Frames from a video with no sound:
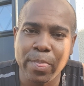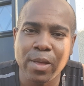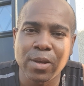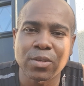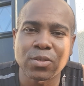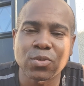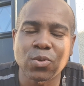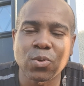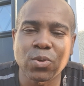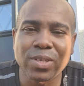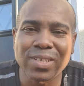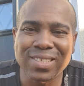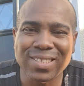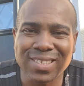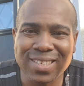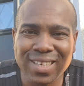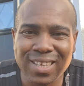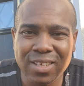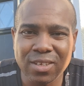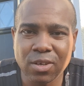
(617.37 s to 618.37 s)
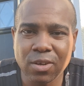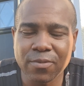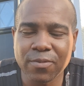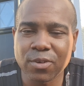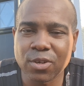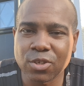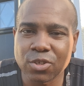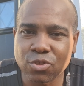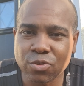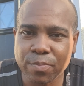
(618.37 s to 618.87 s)
So the skill of an
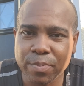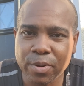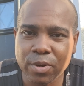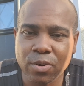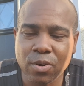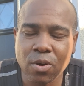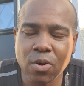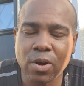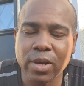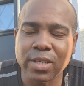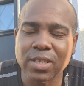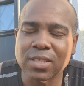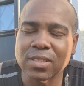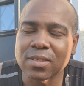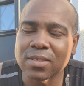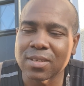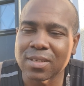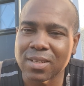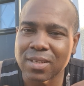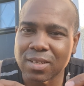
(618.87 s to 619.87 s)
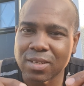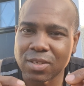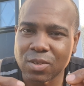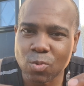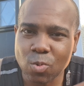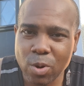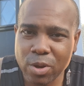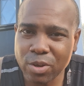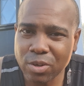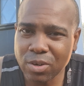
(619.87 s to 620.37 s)
entrepreneur is
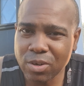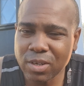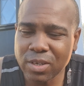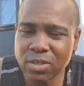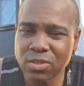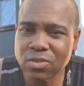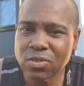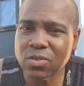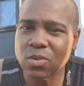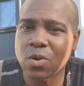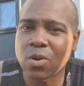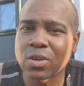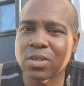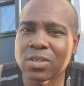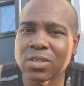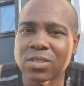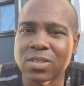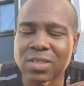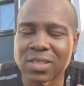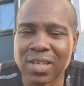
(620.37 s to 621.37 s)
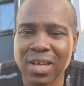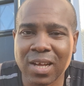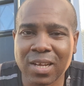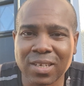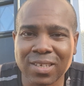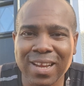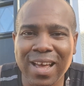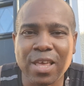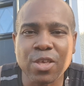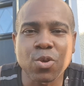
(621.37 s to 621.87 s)
what you're looking to
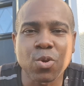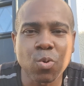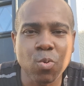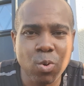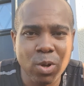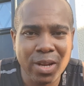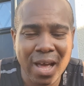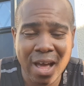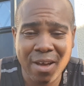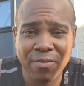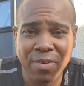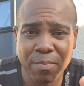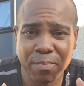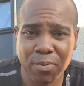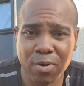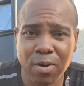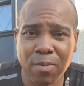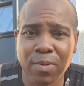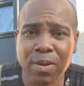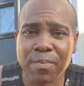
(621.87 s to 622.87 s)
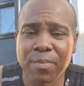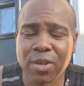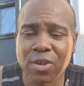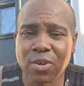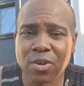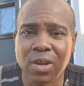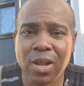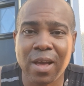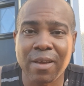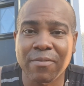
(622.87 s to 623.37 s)
understand, that you will have a problem in
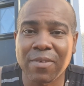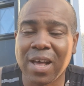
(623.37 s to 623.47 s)
your life.